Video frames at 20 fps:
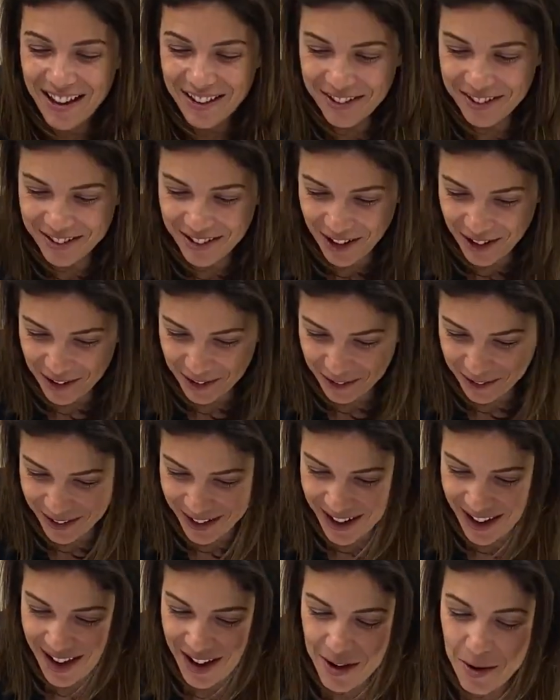So
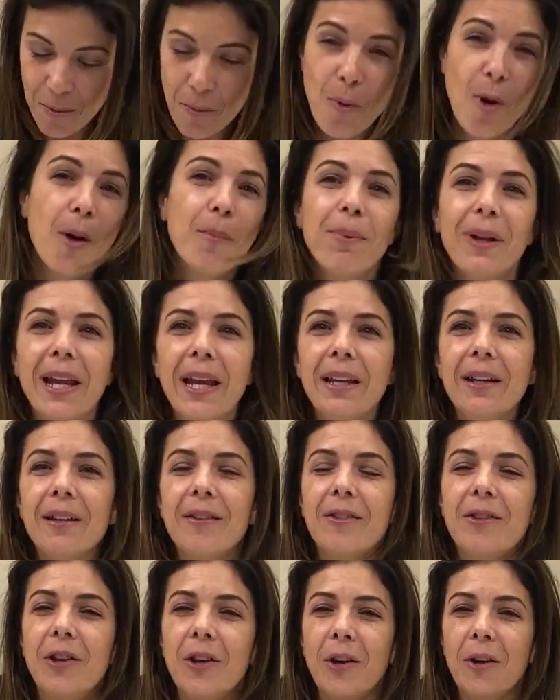what
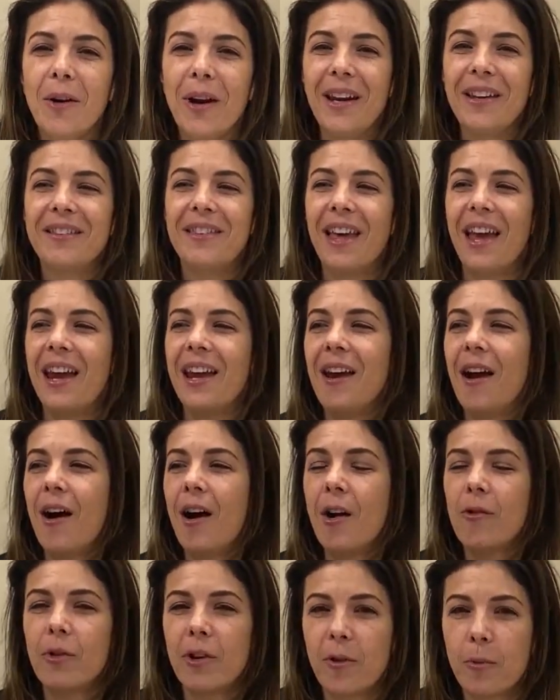platelets do is they
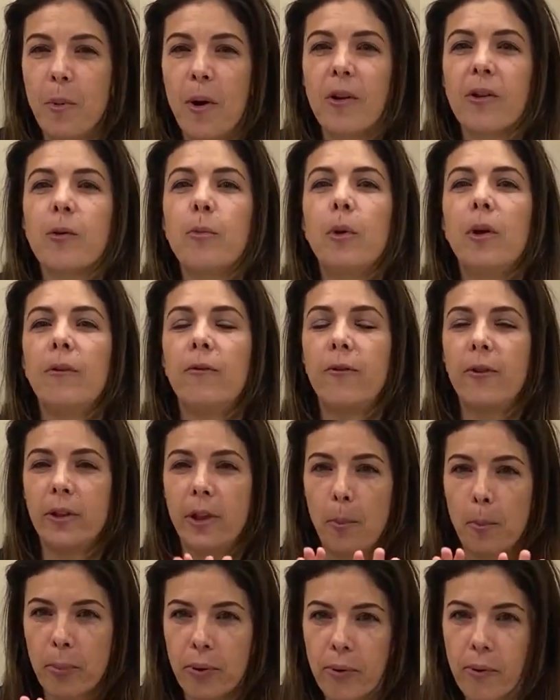are responsible for
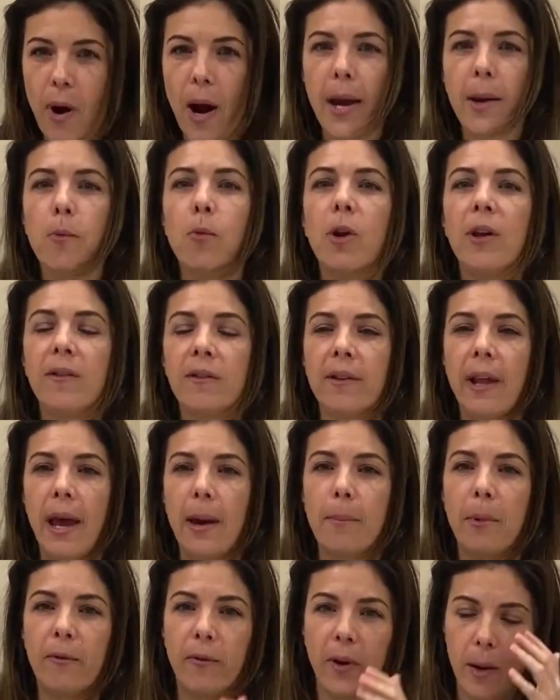the primary
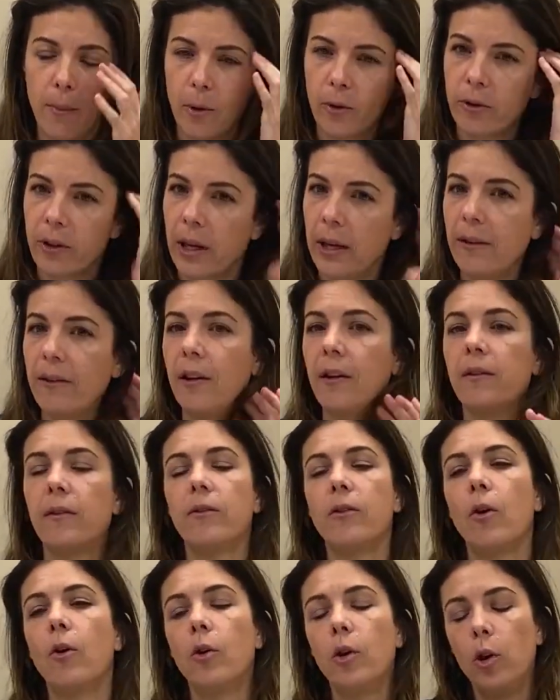step of hemostasis.
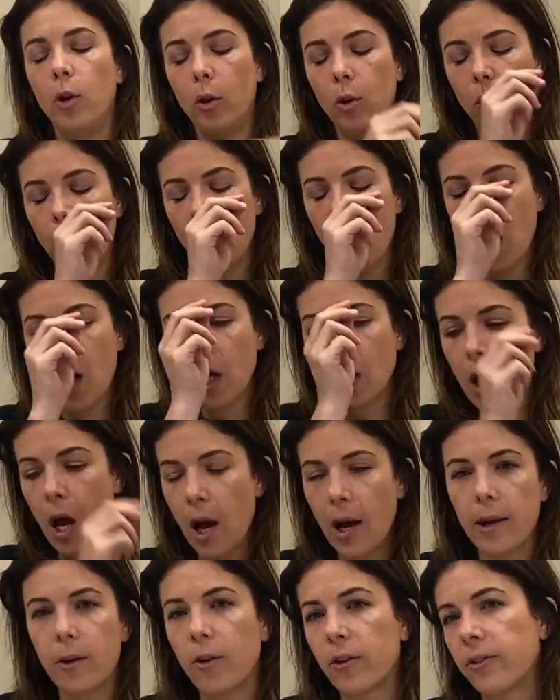So you
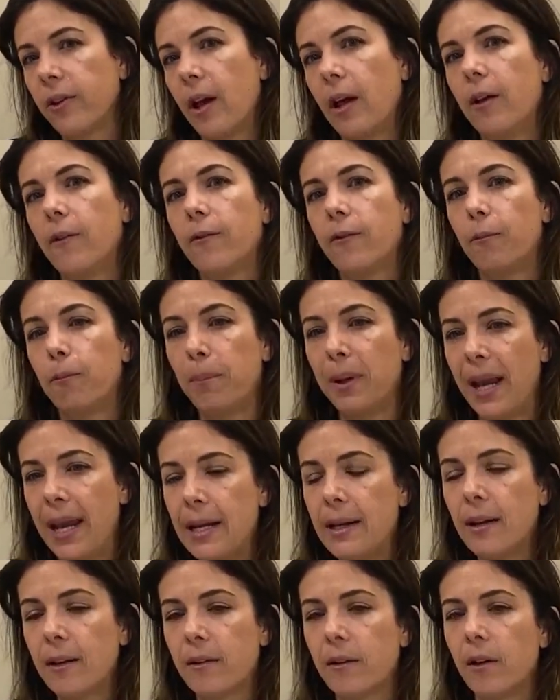cut yourself,
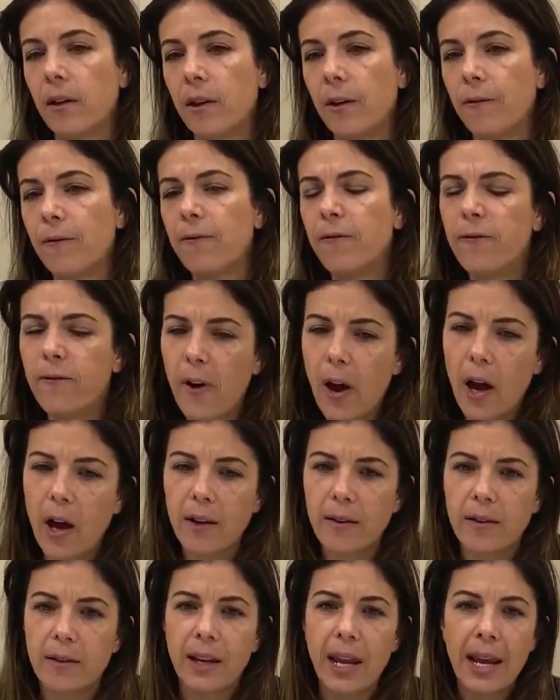platelets are the
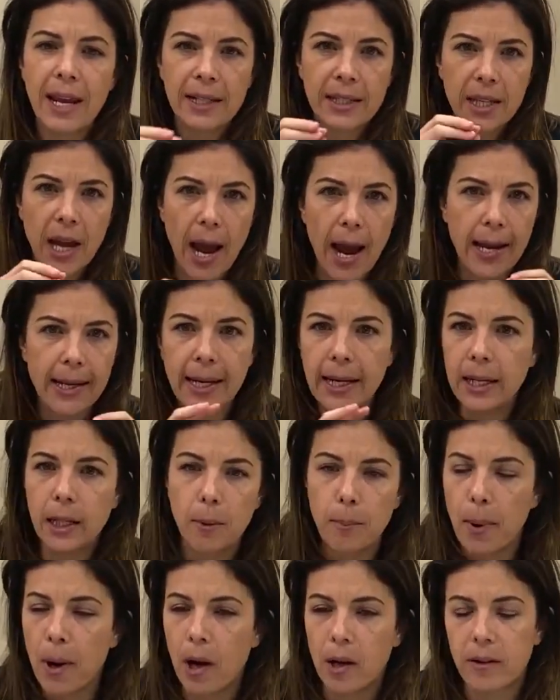first tiny
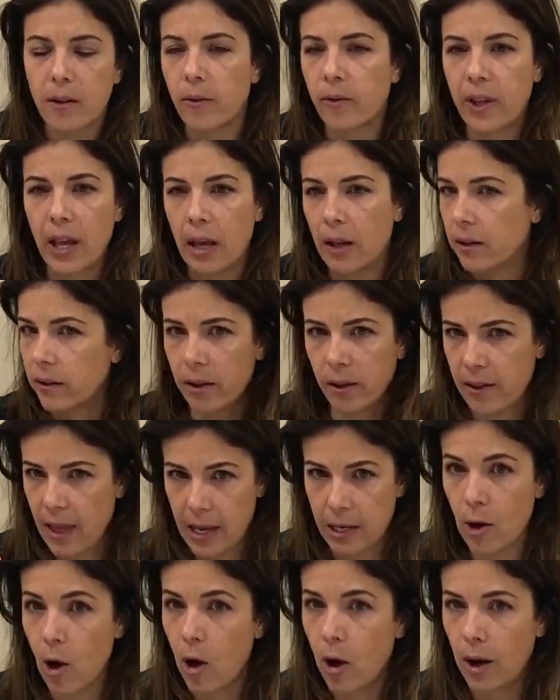little parts of cells because
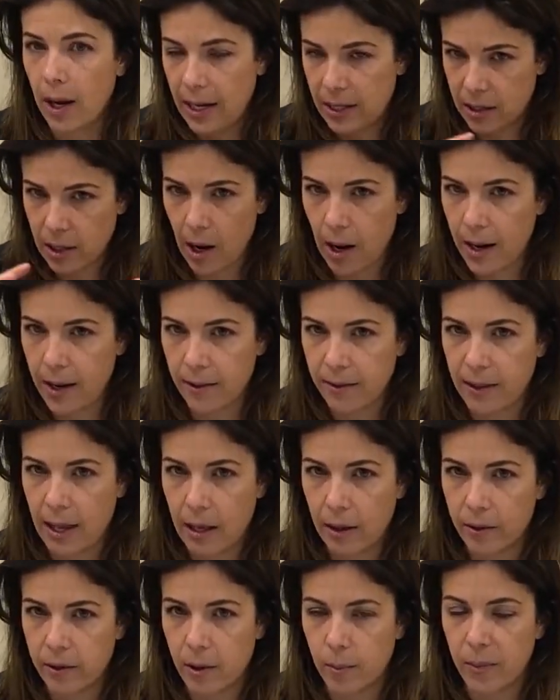they're not entire
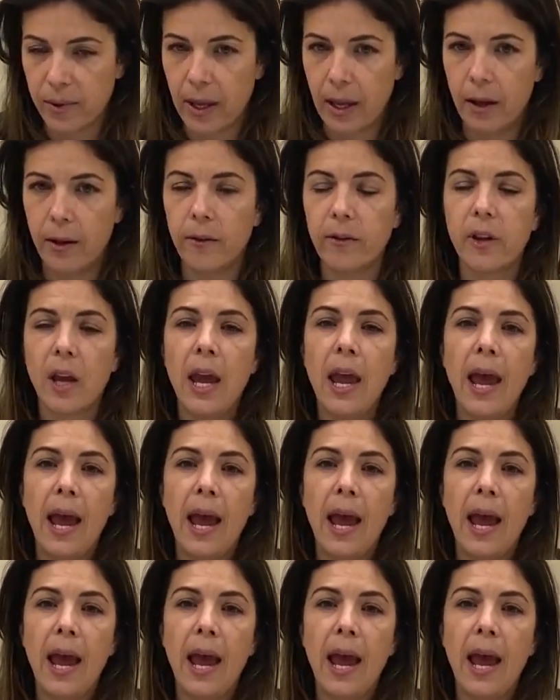cells themselves.